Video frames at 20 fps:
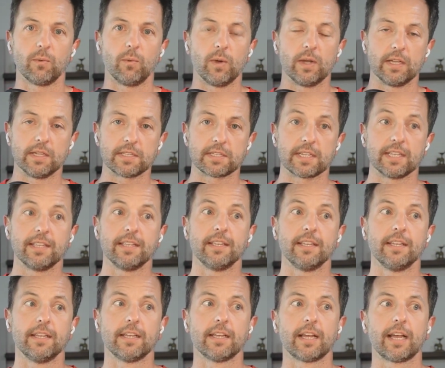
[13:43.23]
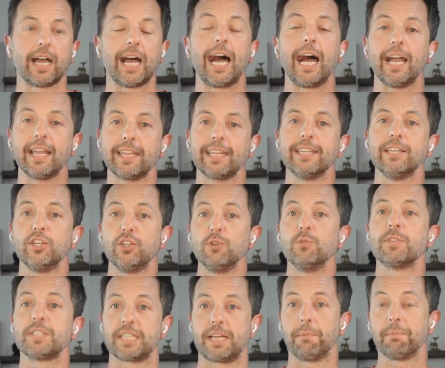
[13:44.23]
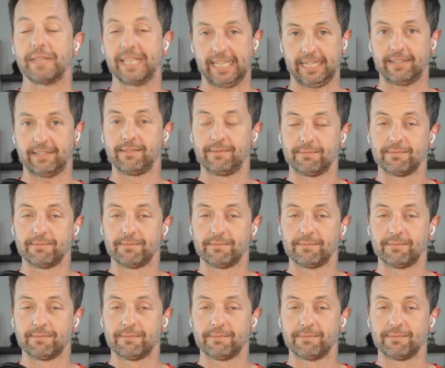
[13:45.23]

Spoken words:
was I can do something.